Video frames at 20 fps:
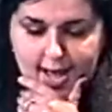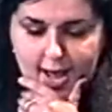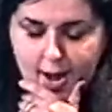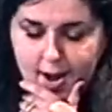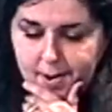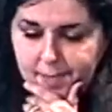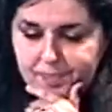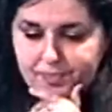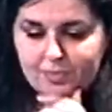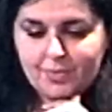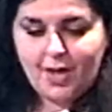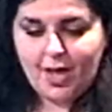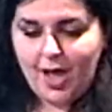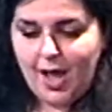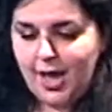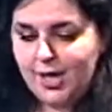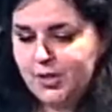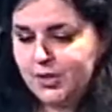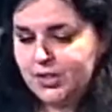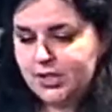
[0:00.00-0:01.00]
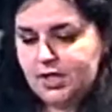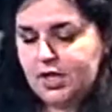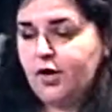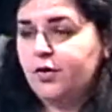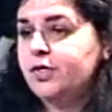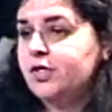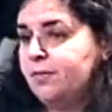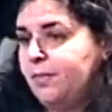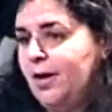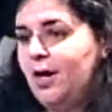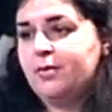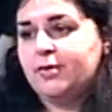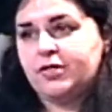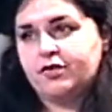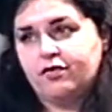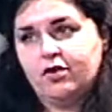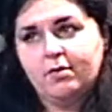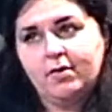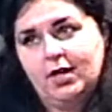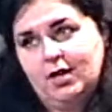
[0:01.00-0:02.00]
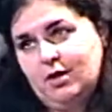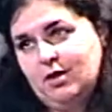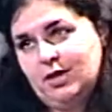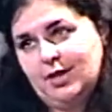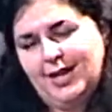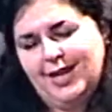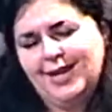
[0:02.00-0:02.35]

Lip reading: I used to go into Baba's room a lot,